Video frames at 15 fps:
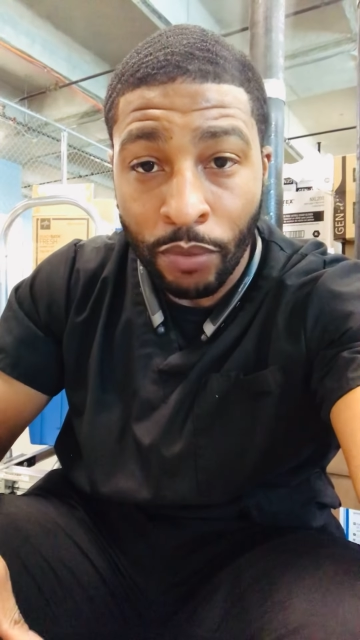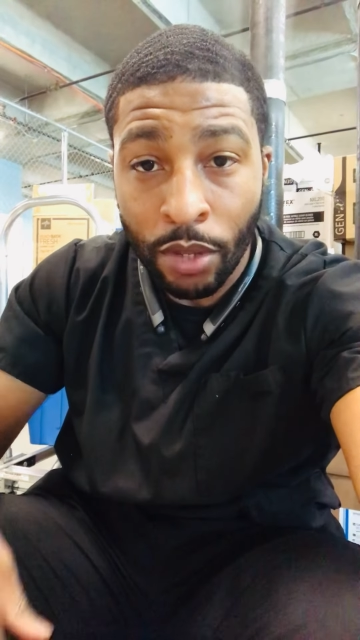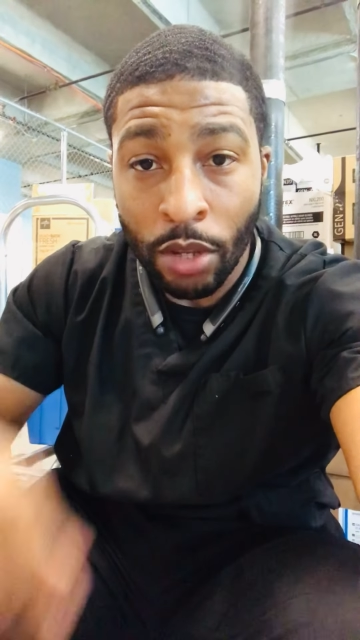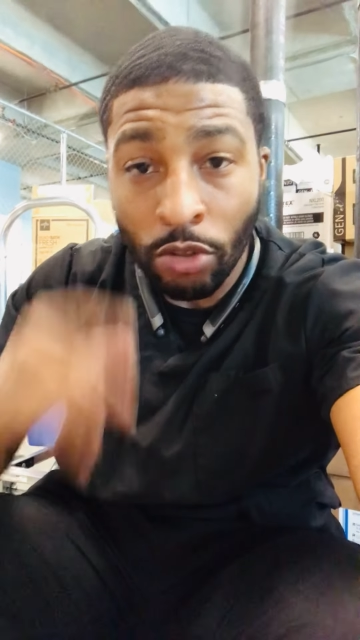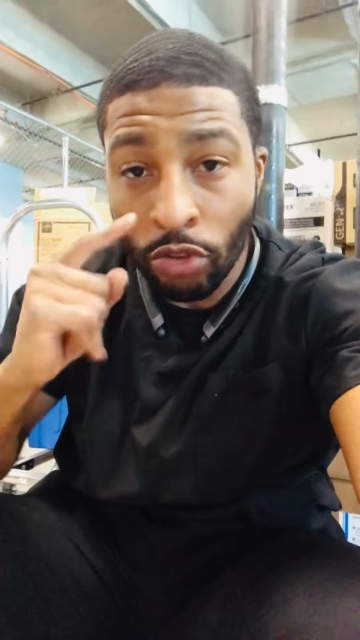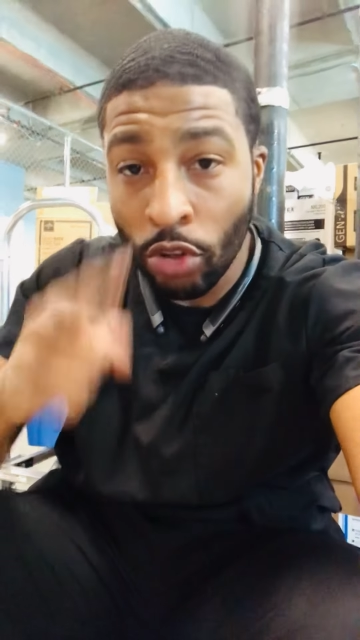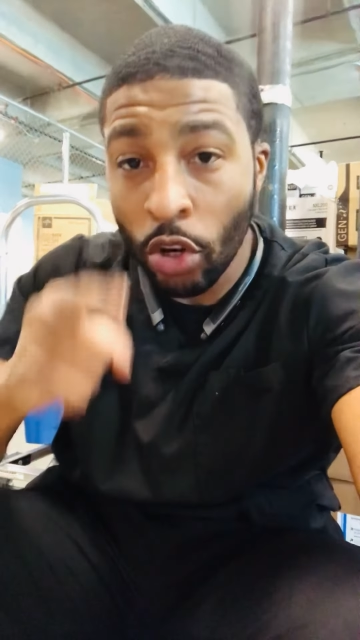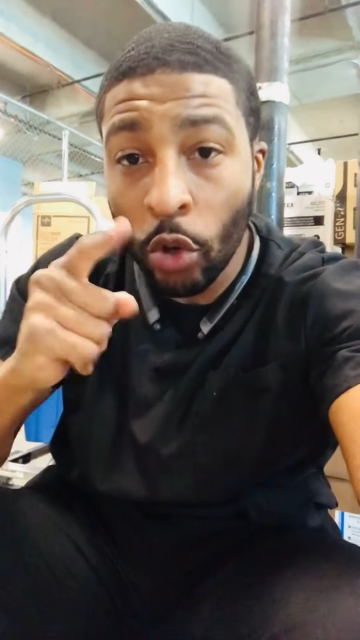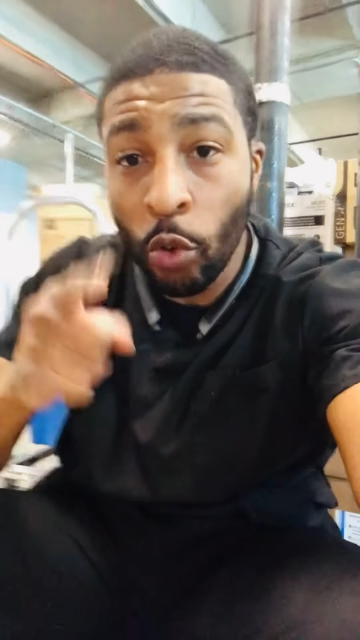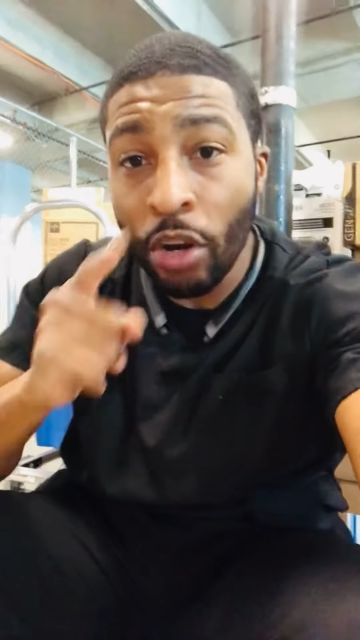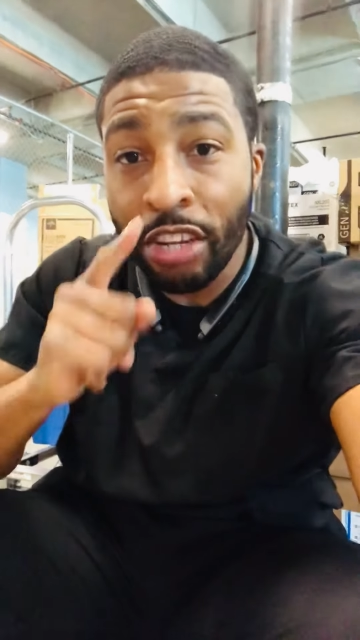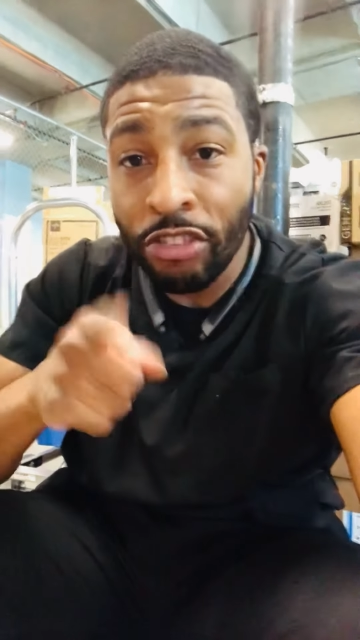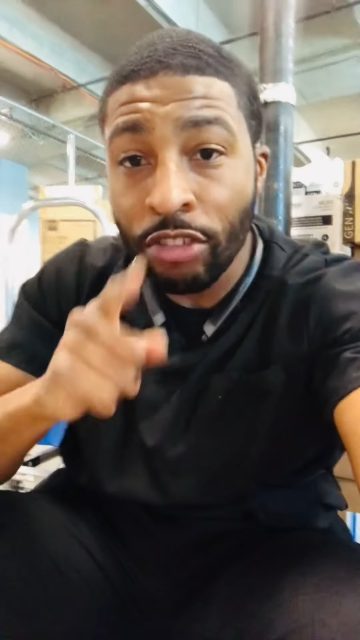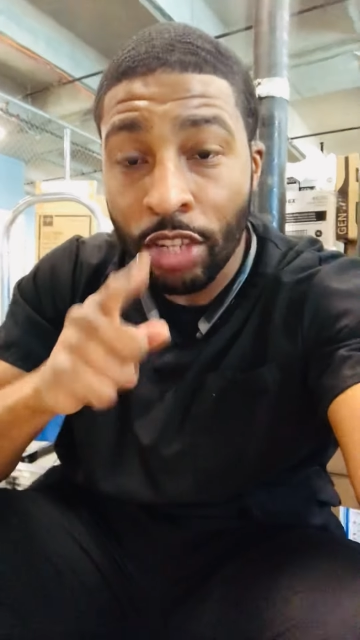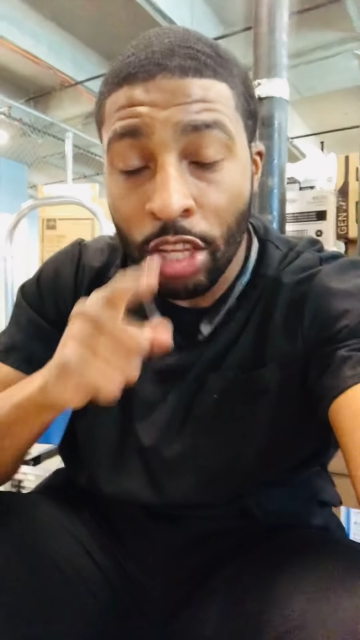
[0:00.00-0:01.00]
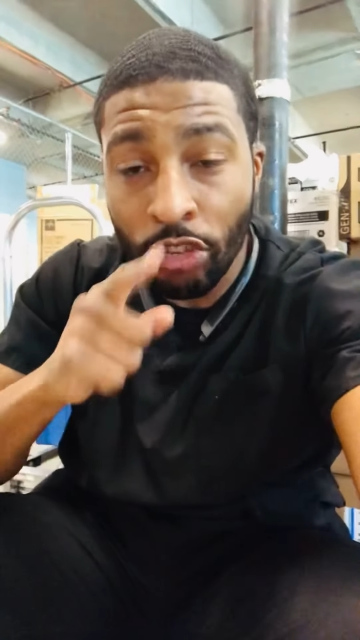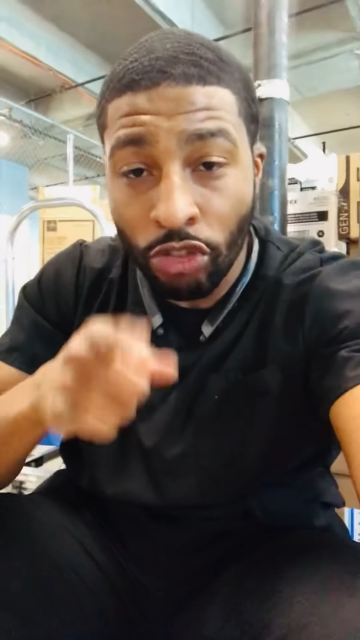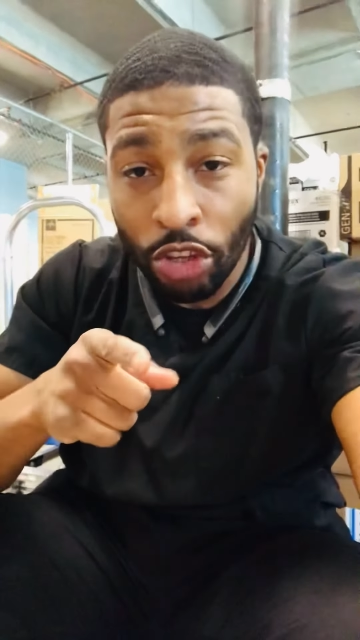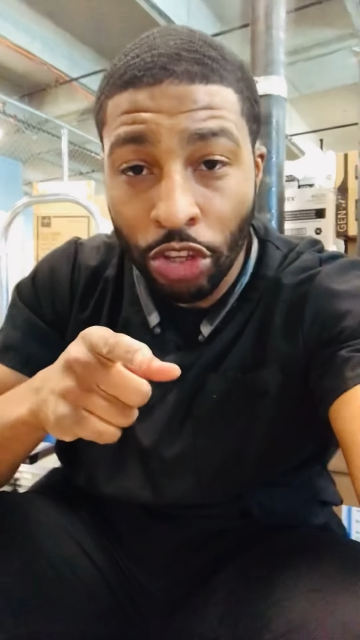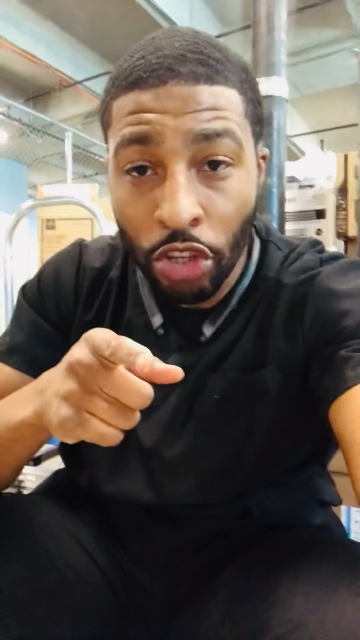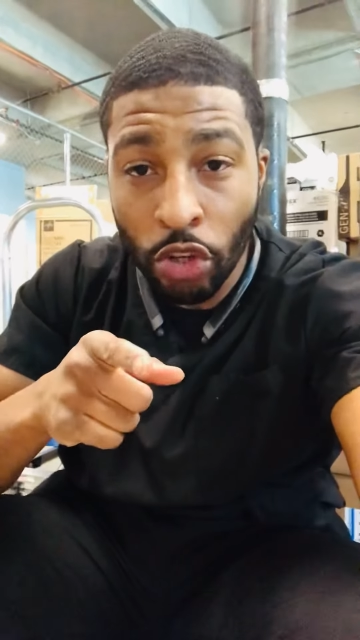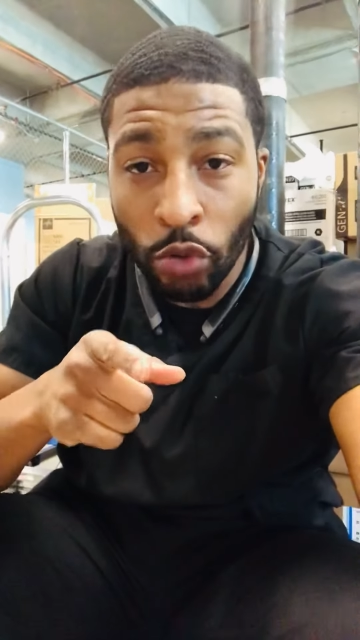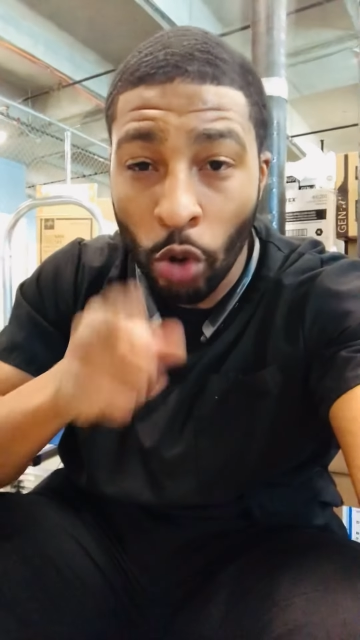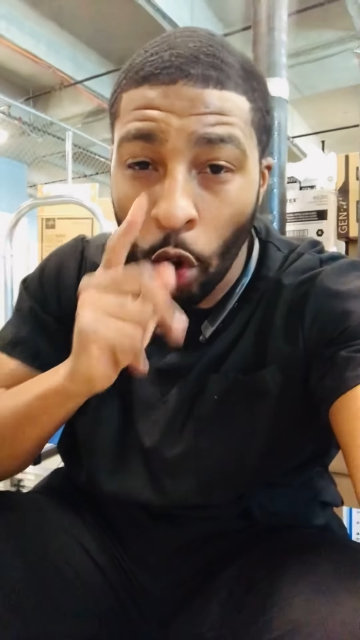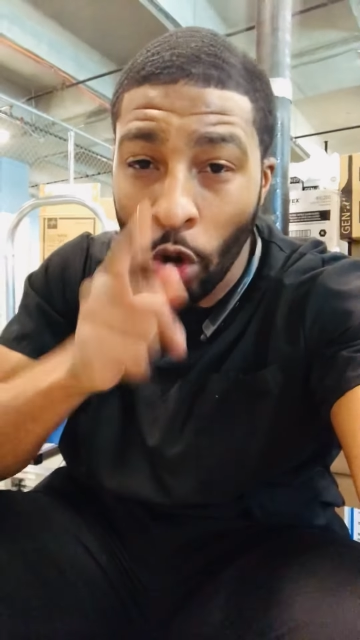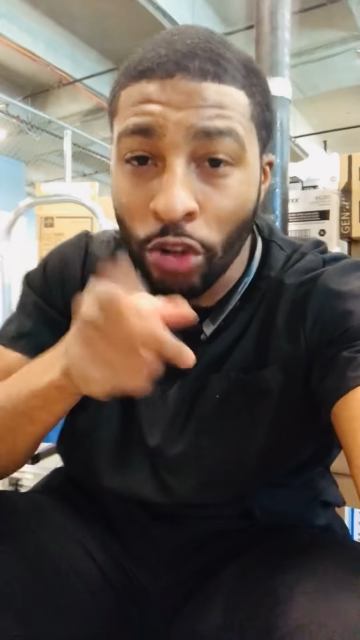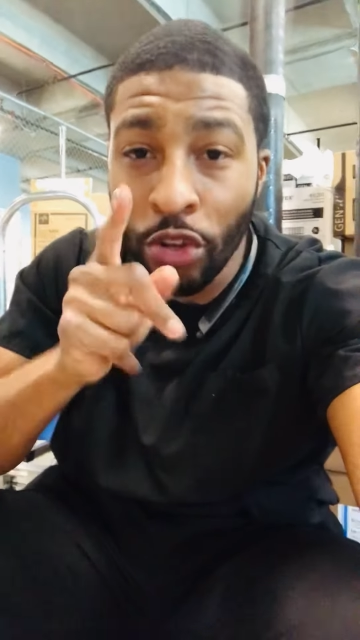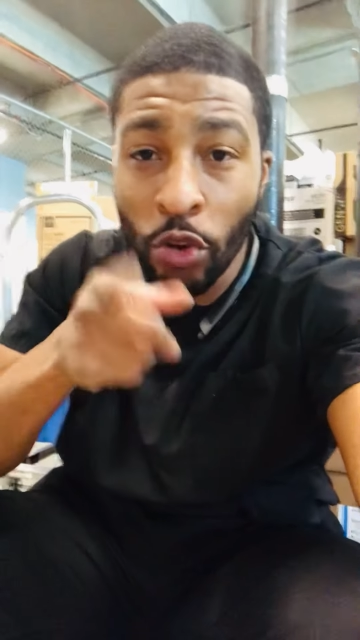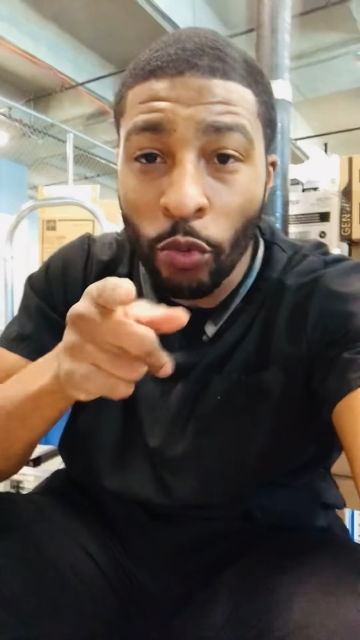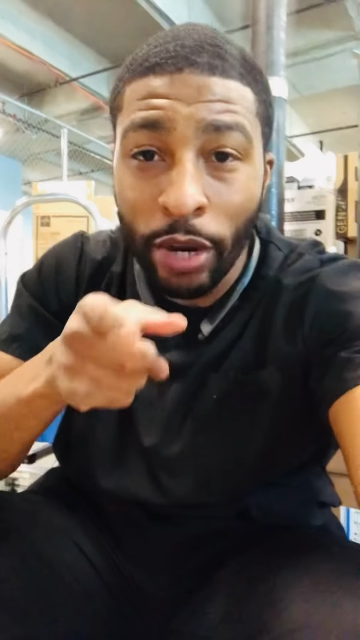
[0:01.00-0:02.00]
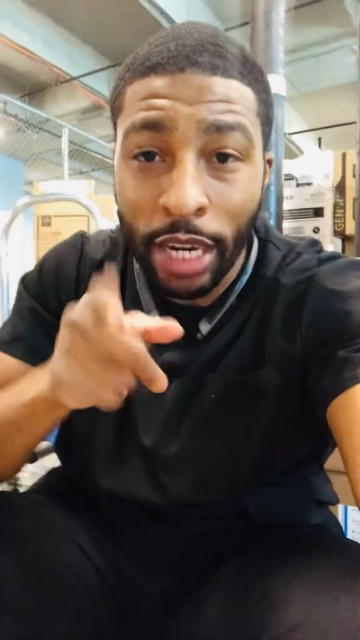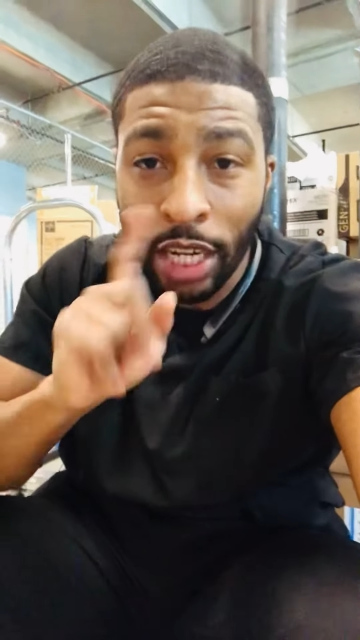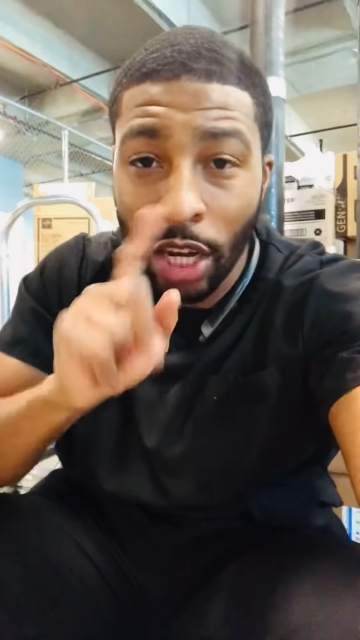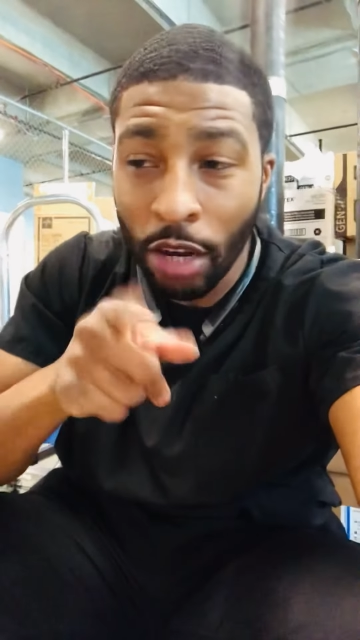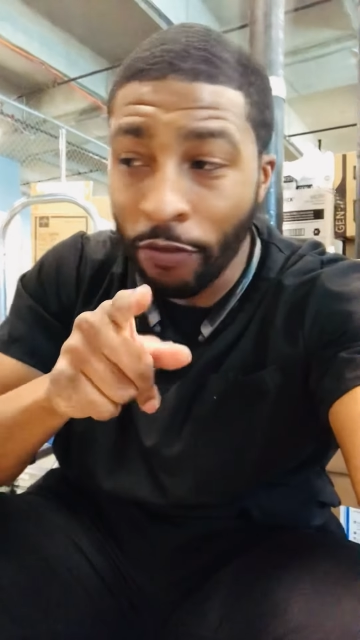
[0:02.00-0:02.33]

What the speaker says: So the question is to you, are you really a